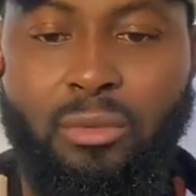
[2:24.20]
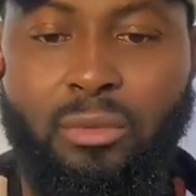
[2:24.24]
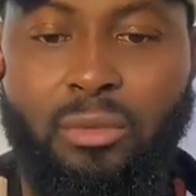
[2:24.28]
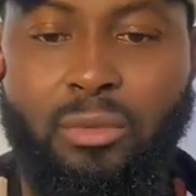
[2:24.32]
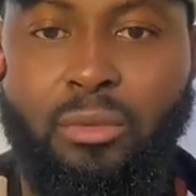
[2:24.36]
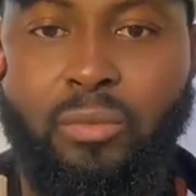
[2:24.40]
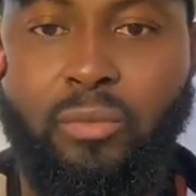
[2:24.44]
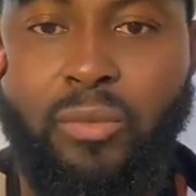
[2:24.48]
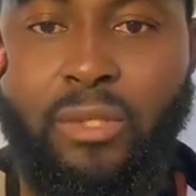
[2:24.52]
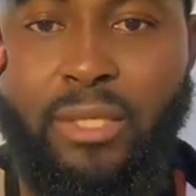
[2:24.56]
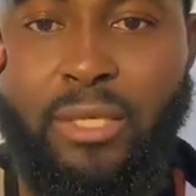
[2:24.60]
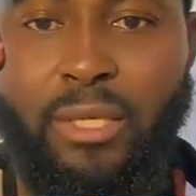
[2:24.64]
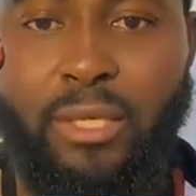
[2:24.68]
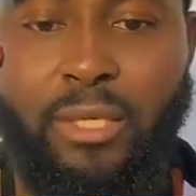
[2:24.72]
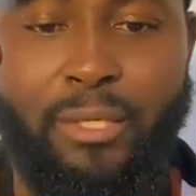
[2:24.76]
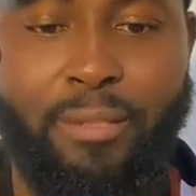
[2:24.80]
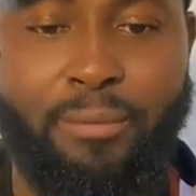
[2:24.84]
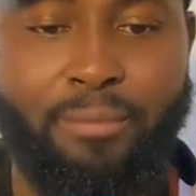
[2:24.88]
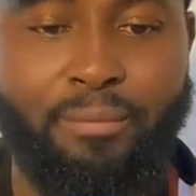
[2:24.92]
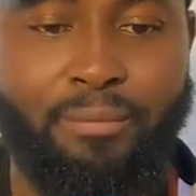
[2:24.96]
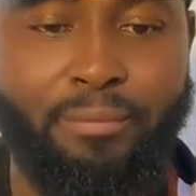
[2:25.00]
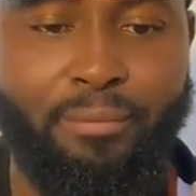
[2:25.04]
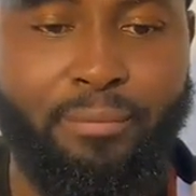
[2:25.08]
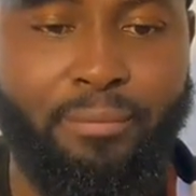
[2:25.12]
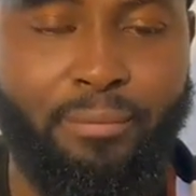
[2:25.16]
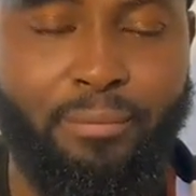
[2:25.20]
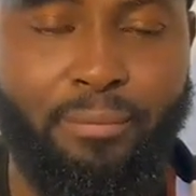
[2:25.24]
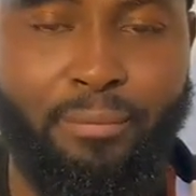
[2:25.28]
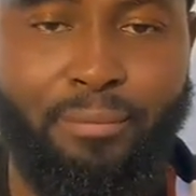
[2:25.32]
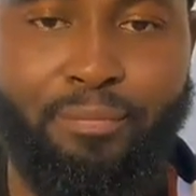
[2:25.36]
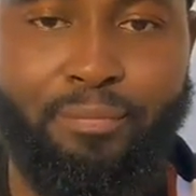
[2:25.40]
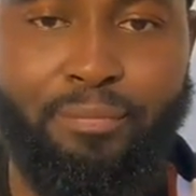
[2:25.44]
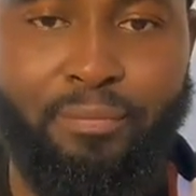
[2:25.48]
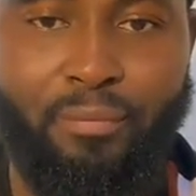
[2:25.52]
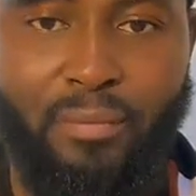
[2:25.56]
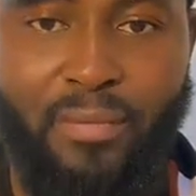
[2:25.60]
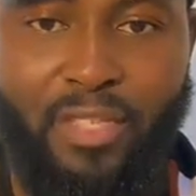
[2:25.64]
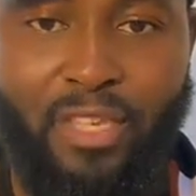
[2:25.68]
with
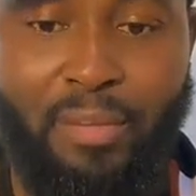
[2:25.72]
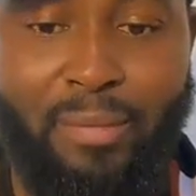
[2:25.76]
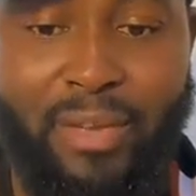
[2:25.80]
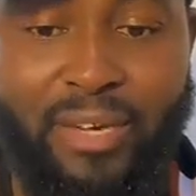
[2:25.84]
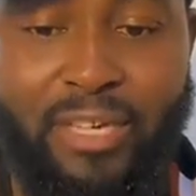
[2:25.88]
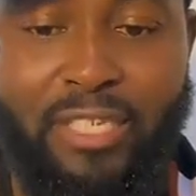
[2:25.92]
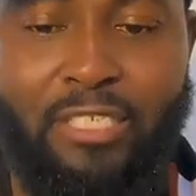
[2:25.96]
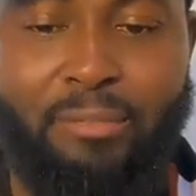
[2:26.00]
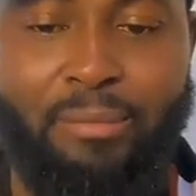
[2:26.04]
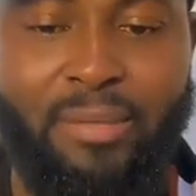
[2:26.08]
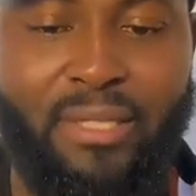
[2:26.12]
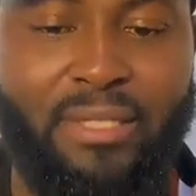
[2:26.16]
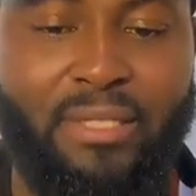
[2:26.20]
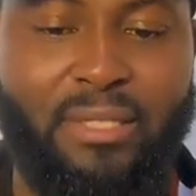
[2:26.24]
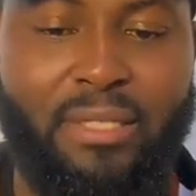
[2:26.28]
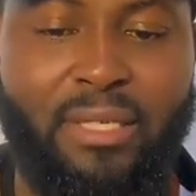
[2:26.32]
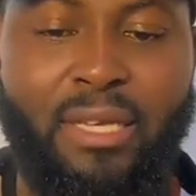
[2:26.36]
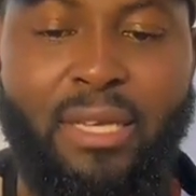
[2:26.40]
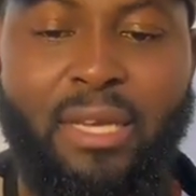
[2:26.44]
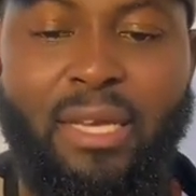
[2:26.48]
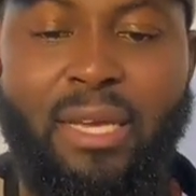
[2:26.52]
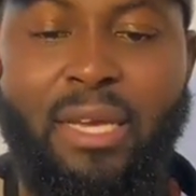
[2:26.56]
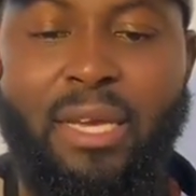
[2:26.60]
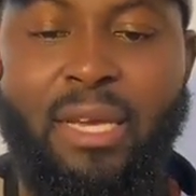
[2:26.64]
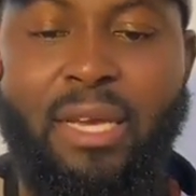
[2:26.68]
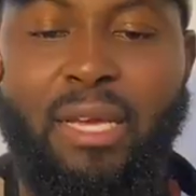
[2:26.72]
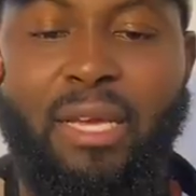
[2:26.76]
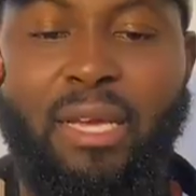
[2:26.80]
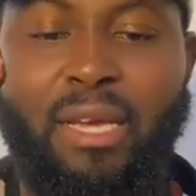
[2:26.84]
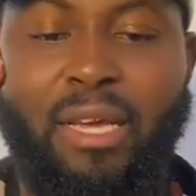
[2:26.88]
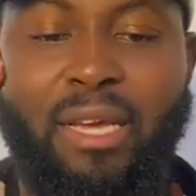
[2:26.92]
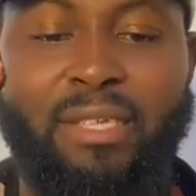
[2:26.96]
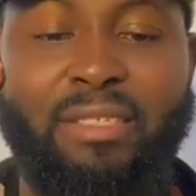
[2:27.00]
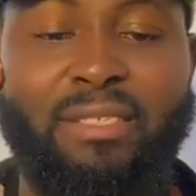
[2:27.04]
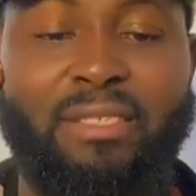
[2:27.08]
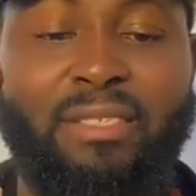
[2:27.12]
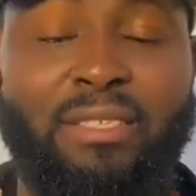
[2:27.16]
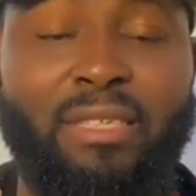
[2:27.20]
the management
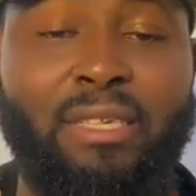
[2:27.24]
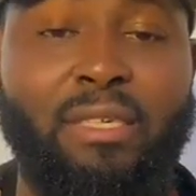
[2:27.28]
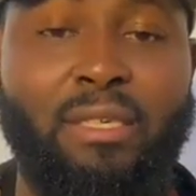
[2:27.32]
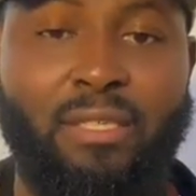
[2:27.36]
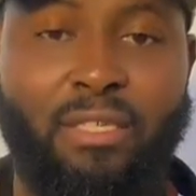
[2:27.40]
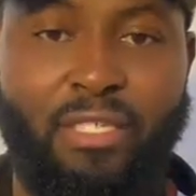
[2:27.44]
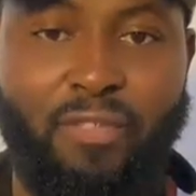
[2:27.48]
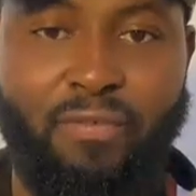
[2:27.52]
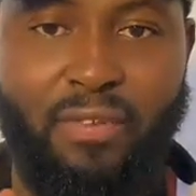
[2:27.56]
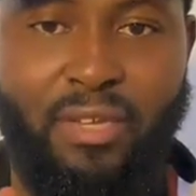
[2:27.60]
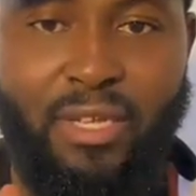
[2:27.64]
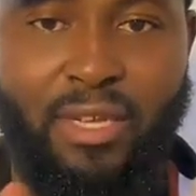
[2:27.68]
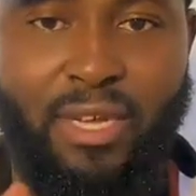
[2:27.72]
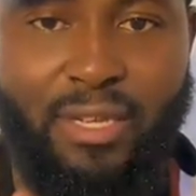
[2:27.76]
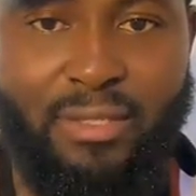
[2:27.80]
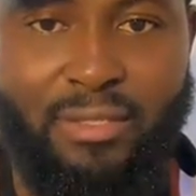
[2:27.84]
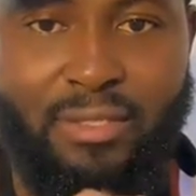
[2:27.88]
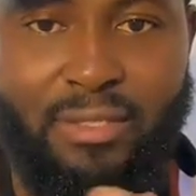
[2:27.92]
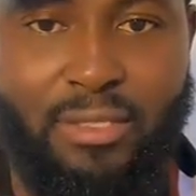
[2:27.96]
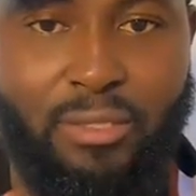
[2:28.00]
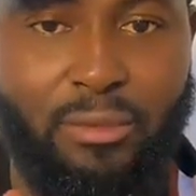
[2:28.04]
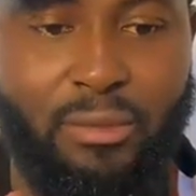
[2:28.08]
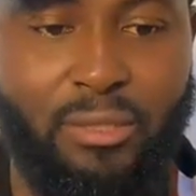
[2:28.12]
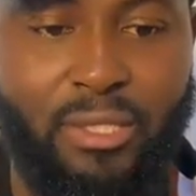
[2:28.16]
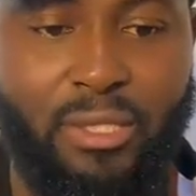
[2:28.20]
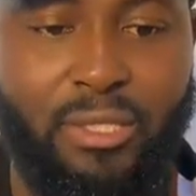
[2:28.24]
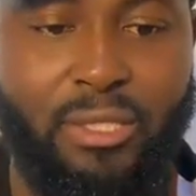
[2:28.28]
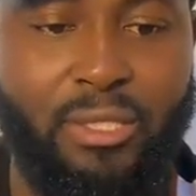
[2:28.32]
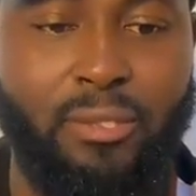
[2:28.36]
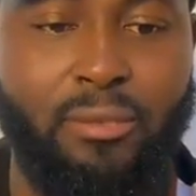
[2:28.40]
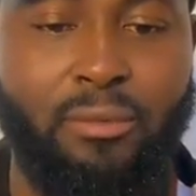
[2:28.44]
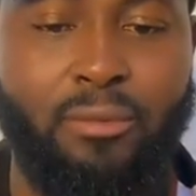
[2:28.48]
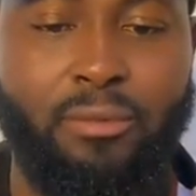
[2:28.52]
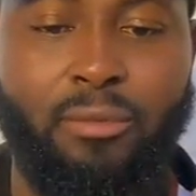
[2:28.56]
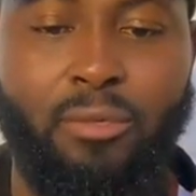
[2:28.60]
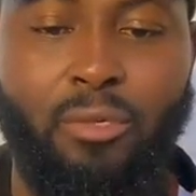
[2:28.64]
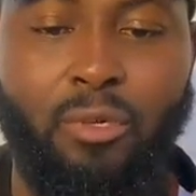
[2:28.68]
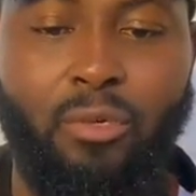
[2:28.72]
and see if they can seal the
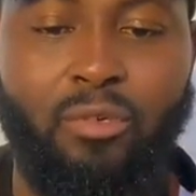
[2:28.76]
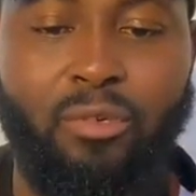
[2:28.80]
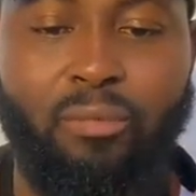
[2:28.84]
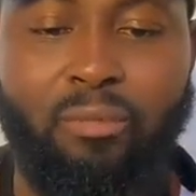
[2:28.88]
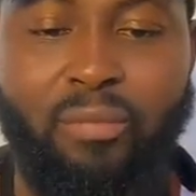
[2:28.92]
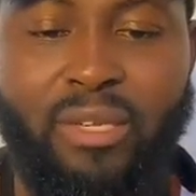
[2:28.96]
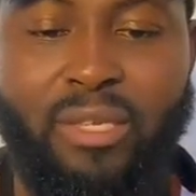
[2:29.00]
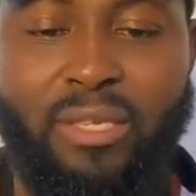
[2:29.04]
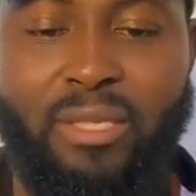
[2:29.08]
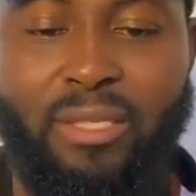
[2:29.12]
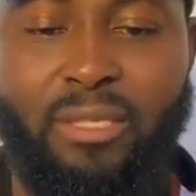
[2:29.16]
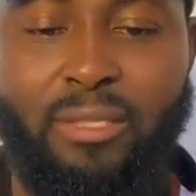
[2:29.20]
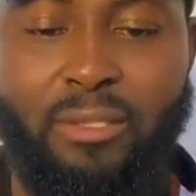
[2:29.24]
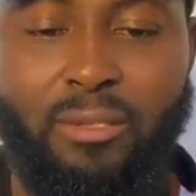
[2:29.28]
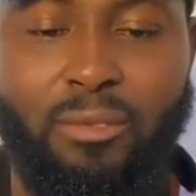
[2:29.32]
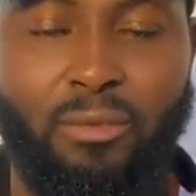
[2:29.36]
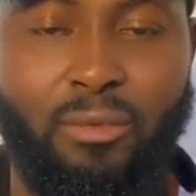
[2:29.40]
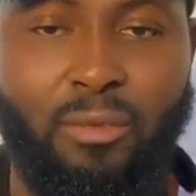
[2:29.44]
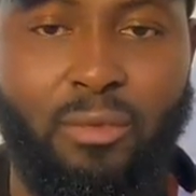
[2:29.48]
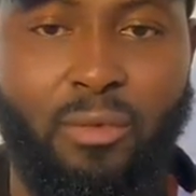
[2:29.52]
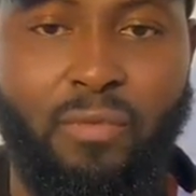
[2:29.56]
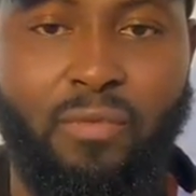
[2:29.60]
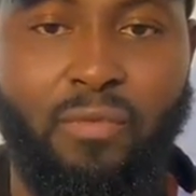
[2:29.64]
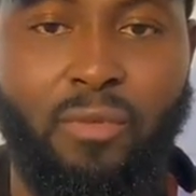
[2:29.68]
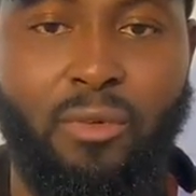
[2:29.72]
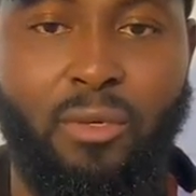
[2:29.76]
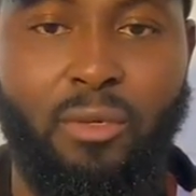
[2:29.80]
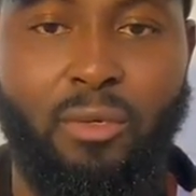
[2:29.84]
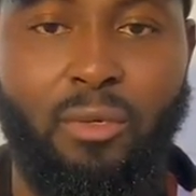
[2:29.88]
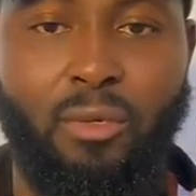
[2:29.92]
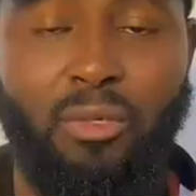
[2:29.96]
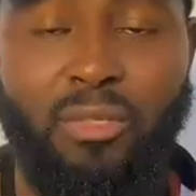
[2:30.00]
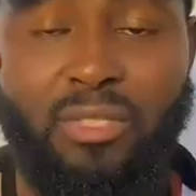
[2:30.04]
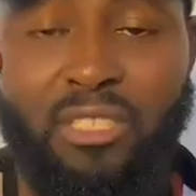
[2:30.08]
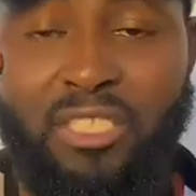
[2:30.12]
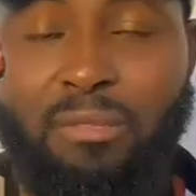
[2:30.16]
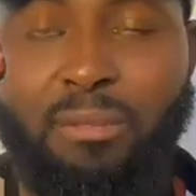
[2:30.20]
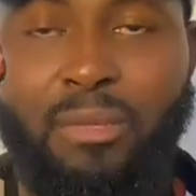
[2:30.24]
deal or complete the deal for
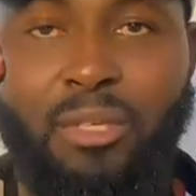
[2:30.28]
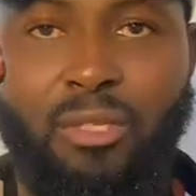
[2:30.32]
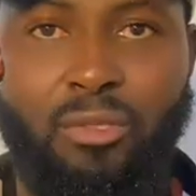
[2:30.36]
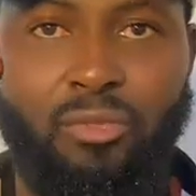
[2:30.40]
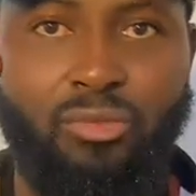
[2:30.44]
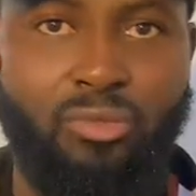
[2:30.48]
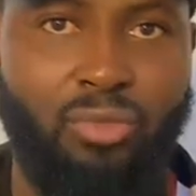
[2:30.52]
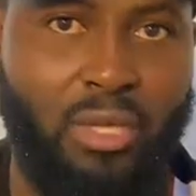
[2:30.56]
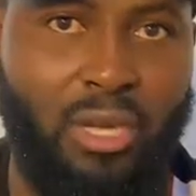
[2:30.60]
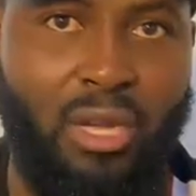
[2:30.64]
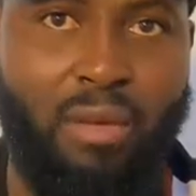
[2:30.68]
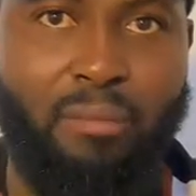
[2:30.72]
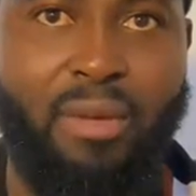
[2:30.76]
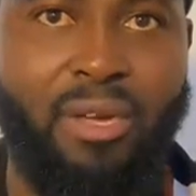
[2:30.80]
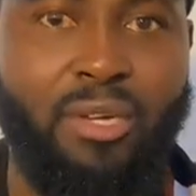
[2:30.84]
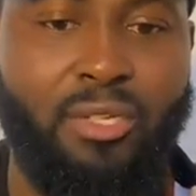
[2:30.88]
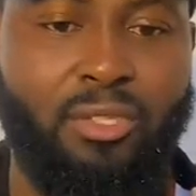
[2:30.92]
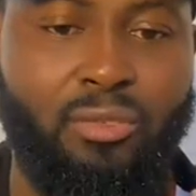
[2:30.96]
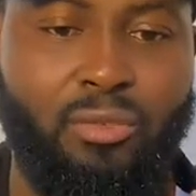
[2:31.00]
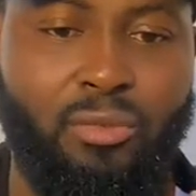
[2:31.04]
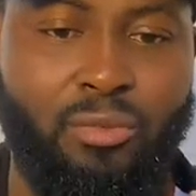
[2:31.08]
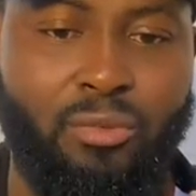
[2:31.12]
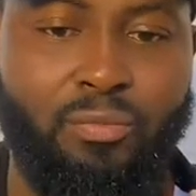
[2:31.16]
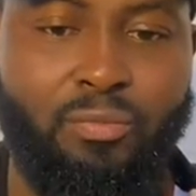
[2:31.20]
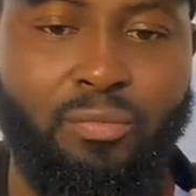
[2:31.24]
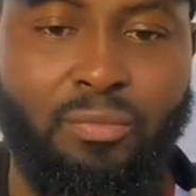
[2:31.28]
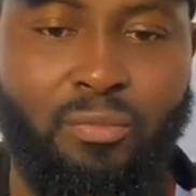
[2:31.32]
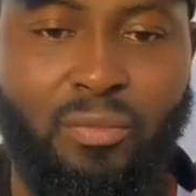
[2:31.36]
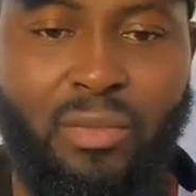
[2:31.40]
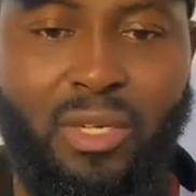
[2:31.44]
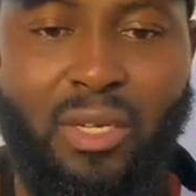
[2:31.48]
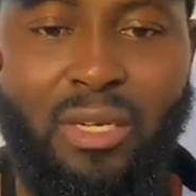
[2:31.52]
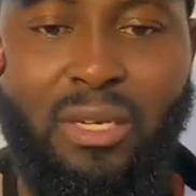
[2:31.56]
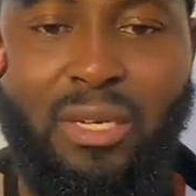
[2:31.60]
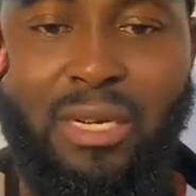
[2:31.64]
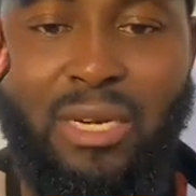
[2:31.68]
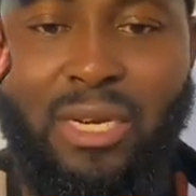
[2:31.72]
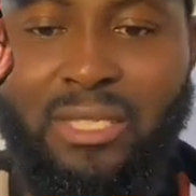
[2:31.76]
Osimhen to come back to
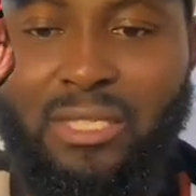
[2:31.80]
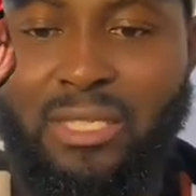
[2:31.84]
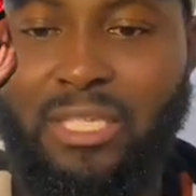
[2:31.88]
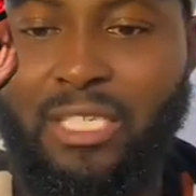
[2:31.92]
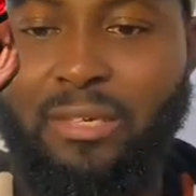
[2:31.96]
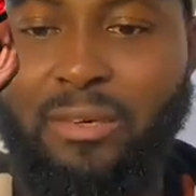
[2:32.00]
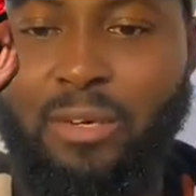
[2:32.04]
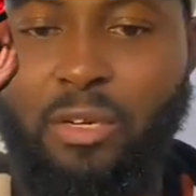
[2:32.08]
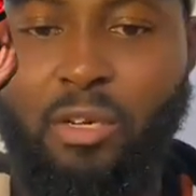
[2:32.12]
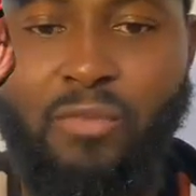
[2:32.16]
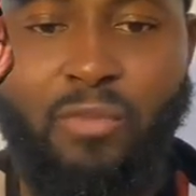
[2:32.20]
Galatasaray.